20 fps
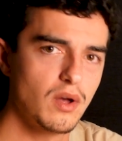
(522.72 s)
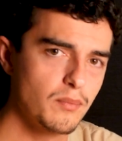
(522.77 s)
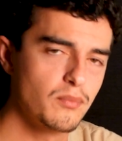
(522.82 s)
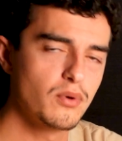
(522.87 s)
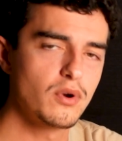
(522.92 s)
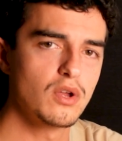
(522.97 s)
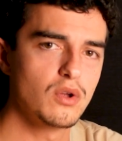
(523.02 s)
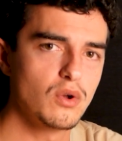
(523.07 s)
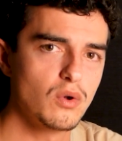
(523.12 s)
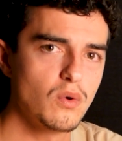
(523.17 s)

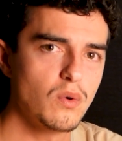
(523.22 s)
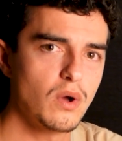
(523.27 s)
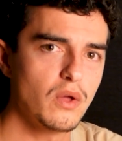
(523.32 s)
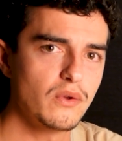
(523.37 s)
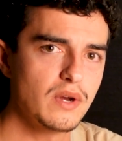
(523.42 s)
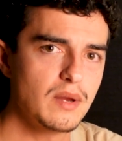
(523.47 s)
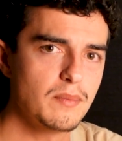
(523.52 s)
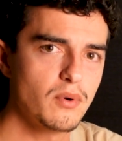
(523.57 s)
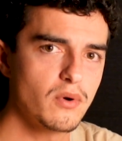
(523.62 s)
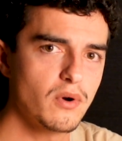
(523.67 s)
pretty good
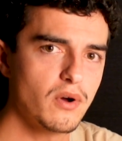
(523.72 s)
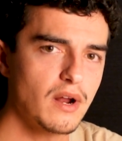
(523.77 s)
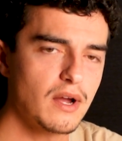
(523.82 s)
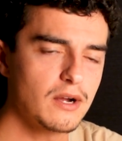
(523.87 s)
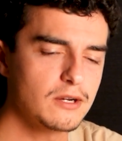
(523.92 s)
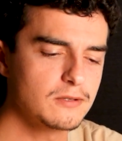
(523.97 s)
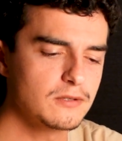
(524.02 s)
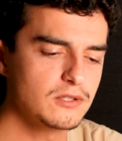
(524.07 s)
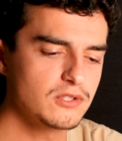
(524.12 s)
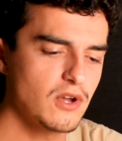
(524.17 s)
quality
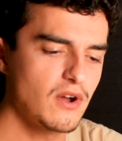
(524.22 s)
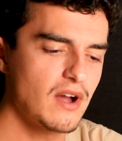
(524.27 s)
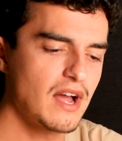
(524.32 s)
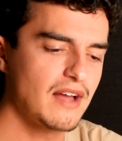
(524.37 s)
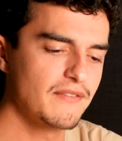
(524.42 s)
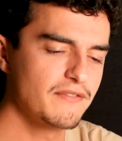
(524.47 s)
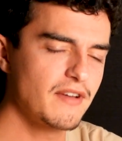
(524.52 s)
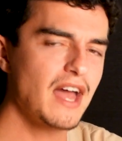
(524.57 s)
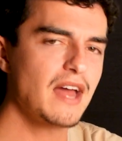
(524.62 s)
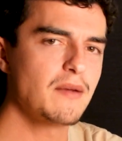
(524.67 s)
product. So
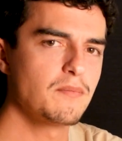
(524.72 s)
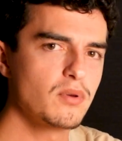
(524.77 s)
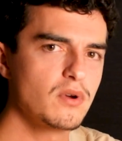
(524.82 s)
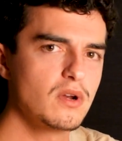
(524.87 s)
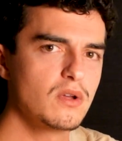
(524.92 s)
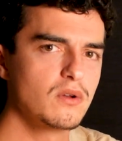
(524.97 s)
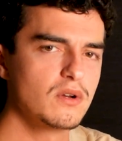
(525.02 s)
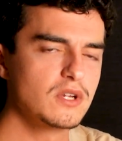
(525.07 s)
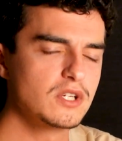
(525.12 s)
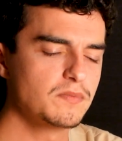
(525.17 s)
I've had
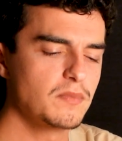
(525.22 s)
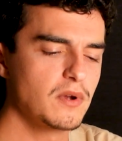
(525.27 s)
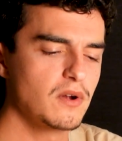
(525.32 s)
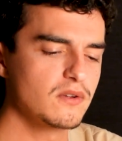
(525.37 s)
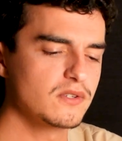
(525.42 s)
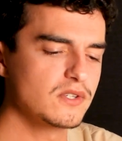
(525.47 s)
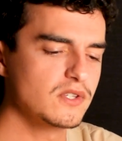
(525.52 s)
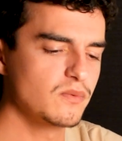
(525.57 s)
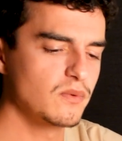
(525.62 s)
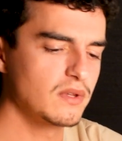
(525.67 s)
pretty good
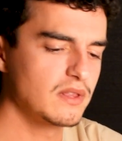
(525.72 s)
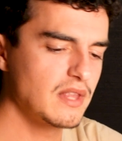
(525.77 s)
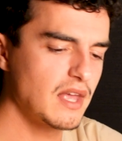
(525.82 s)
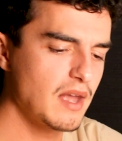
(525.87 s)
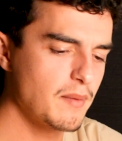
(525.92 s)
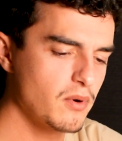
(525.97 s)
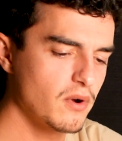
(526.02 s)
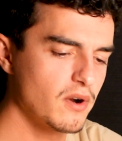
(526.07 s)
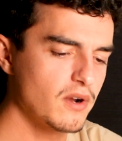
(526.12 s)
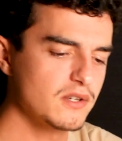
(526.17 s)
experiences with
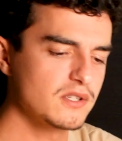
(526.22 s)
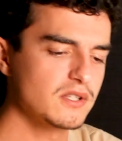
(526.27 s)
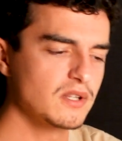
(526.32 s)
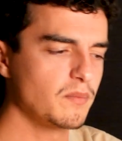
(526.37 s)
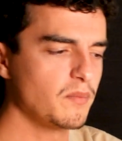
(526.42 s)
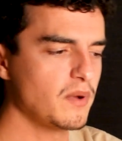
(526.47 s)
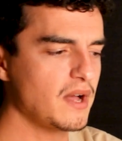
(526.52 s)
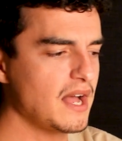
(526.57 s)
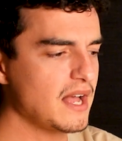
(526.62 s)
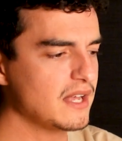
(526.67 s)
their products in the
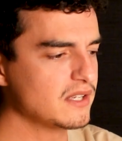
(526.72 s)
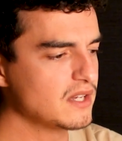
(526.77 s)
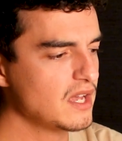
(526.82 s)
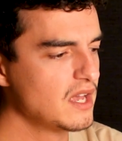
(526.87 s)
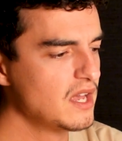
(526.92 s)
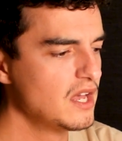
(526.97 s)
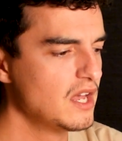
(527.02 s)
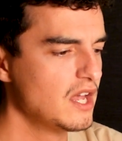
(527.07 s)
past.